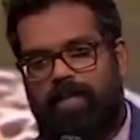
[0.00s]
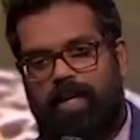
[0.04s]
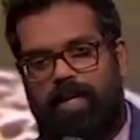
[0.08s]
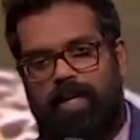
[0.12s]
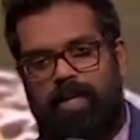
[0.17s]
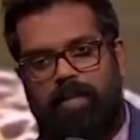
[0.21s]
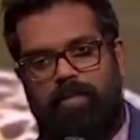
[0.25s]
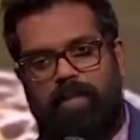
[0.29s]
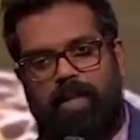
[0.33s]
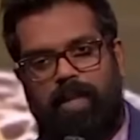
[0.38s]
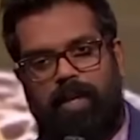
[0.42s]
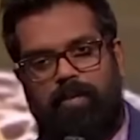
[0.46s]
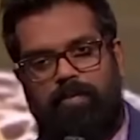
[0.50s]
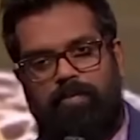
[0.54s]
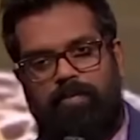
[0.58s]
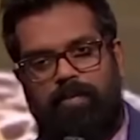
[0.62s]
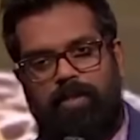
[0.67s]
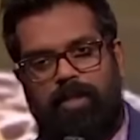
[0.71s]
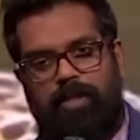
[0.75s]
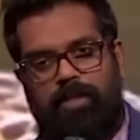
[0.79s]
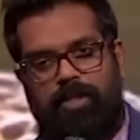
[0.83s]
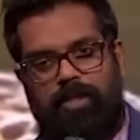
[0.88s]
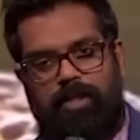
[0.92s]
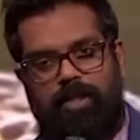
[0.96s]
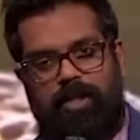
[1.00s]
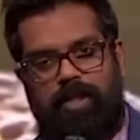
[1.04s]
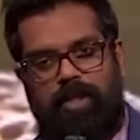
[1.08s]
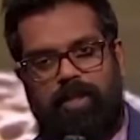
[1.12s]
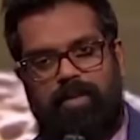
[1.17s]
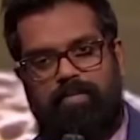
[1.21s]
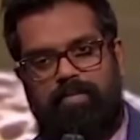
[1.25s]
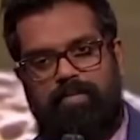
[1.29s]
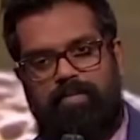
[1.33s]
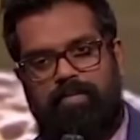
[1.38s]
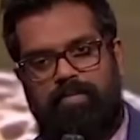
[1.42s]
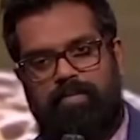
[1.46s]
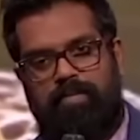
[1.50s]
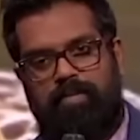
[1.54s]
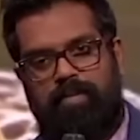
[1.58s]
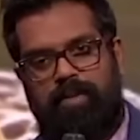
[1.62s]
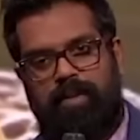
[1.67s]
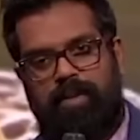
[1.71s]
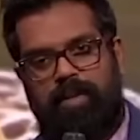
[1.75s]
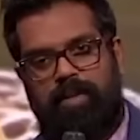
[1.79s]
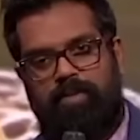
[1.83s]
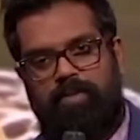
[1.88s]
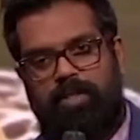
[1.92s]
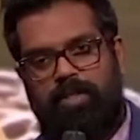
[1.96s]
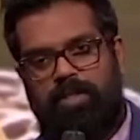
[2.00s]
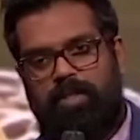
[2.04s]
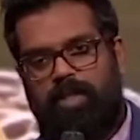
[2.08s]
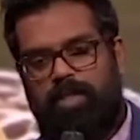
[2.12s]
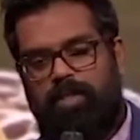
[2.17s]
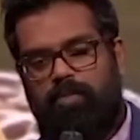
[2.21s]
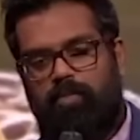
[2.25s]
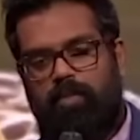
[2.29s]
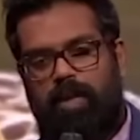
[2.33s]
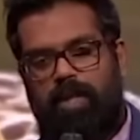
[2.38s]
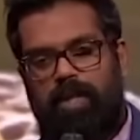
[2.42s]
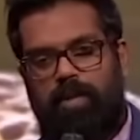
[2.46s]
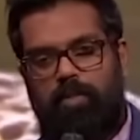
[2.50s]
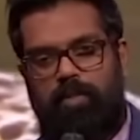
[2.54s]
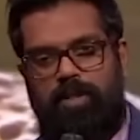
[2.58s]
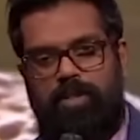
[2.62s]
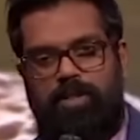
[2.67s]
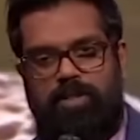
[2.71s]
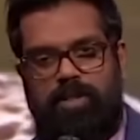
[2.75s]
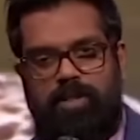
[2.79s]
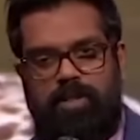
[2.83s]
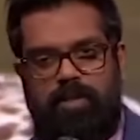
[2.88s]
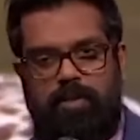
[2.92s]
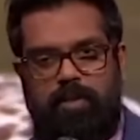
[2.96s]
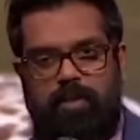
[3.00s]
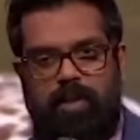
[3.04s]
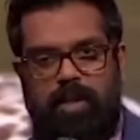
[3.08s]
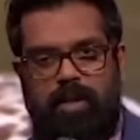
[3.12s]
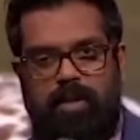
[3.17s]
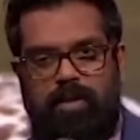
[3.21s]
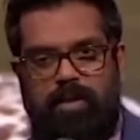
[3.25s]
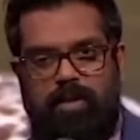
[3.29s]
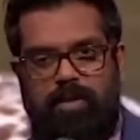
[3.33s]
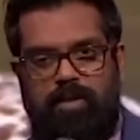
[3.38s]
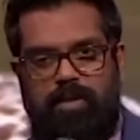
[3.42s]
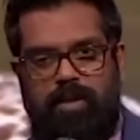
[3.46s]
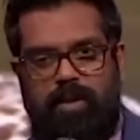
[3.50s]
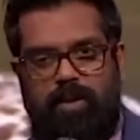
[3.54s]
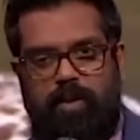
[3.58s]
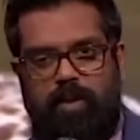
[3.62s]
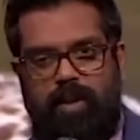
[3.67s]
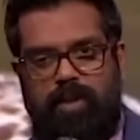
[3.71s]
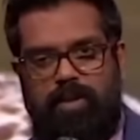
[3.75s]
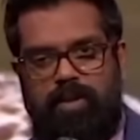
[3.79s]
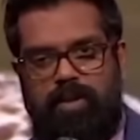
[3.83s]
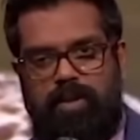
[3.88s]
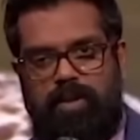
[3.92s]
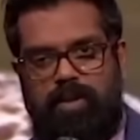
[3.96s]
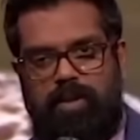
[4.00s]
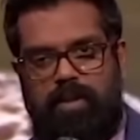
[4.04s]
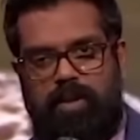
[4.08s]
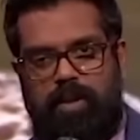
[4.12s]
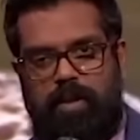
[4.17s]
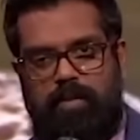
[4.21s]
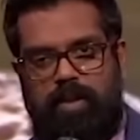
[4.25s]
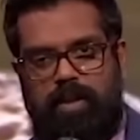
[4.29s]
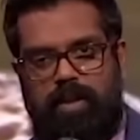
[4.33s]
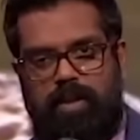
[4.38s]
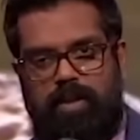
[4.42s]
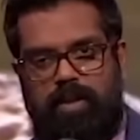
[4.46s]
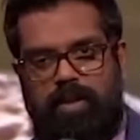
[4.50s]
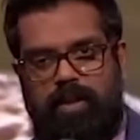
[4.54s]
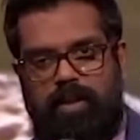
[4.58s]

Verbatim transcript: telling him that I'm full of shit. This kid's running with scissors with no consequences, do you know what I mean?